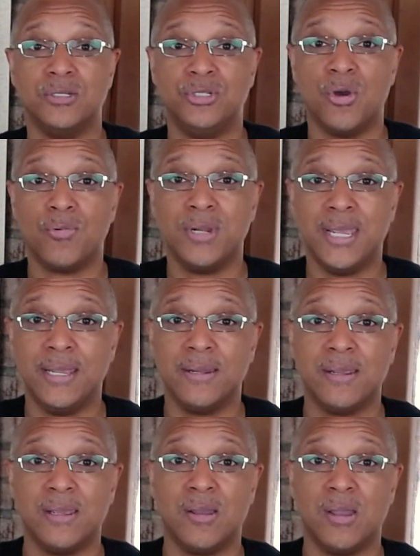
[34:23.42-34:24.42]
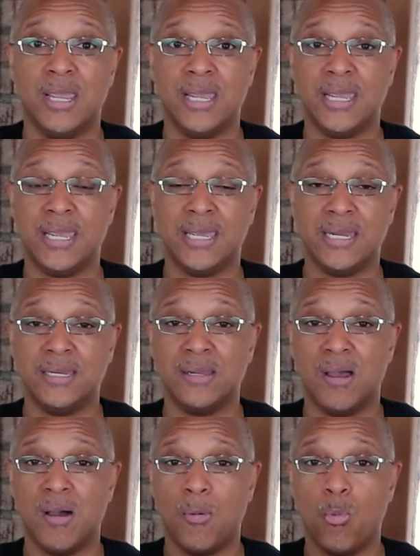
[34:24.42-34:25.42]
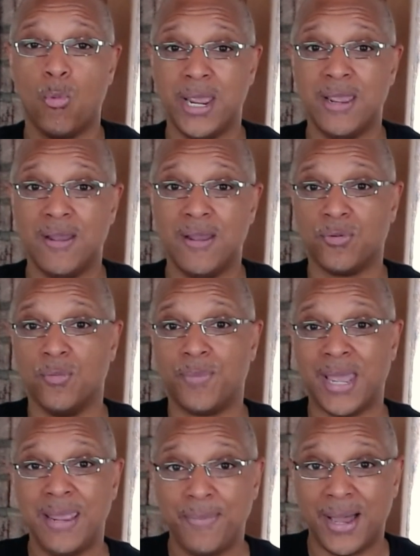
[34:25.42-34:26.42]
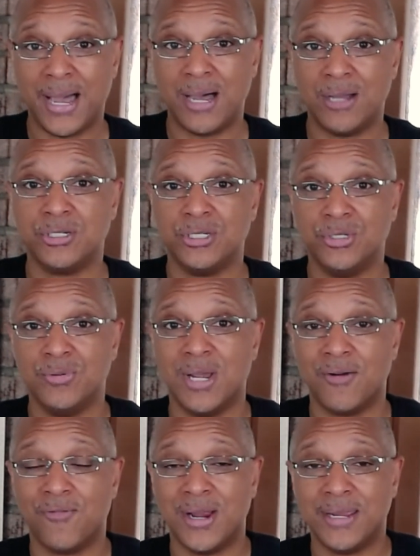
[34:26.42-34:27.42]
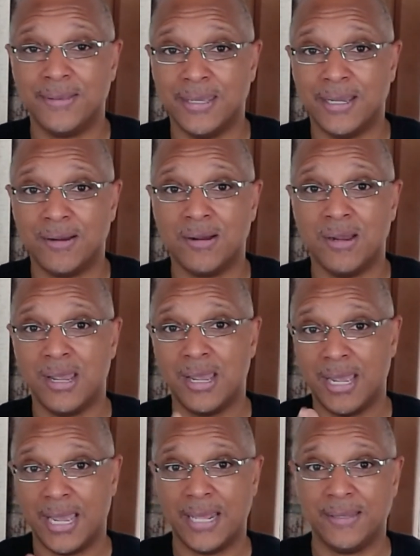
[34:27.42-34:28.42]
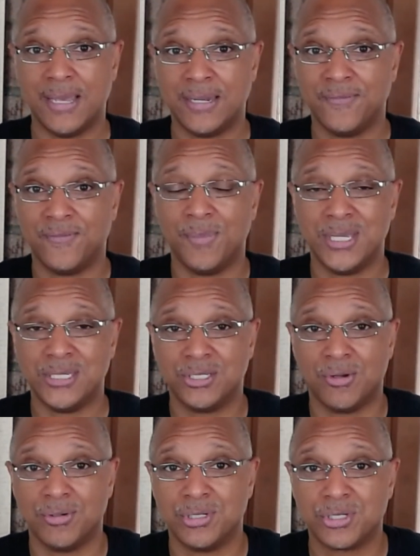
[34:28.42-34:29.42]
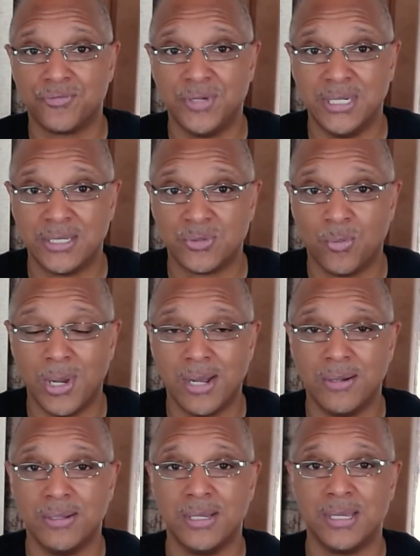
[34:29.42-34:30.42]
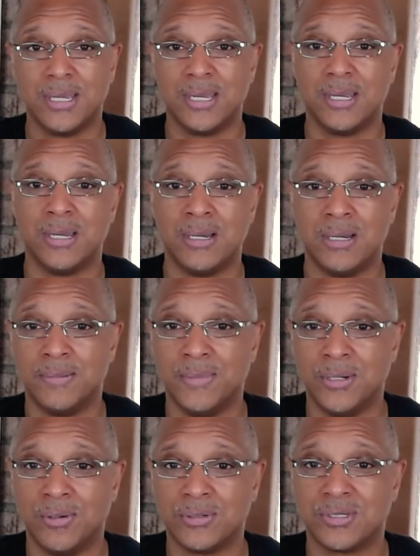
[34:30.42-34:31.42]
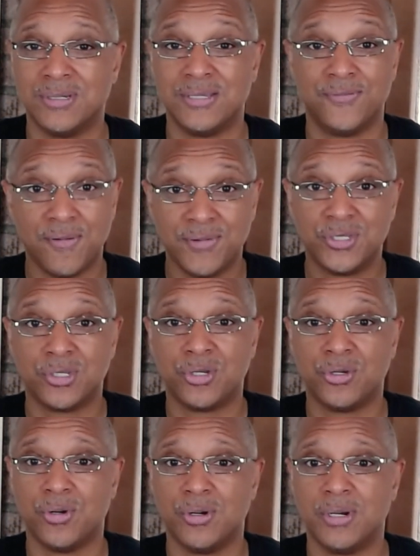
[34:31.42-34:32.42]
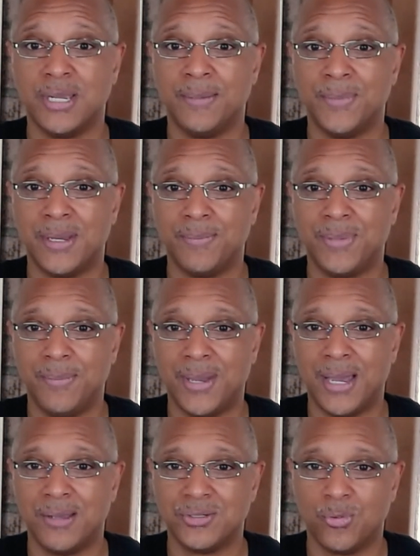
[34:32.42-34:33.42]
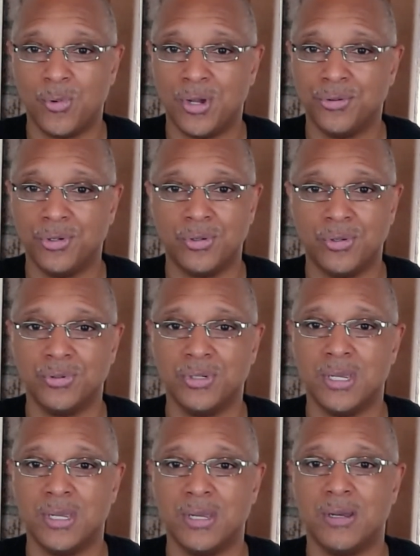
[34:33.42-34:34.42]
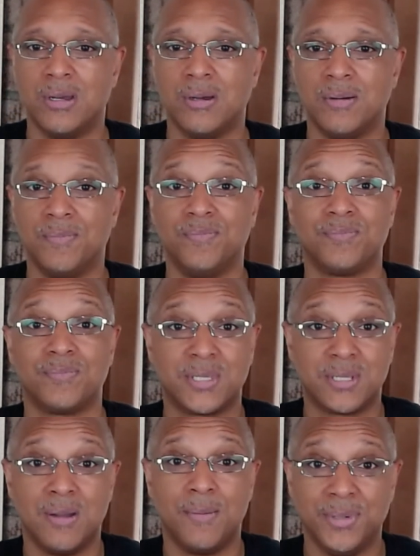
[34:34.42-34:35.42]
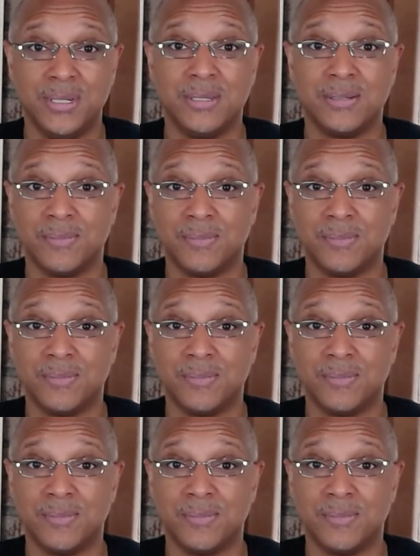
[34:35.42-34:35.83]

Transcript: donate in a way through PayPal, you could do that right there at that information on the screen as well. Um, and also, that's very secure. Amen. PayPal is a well known um, company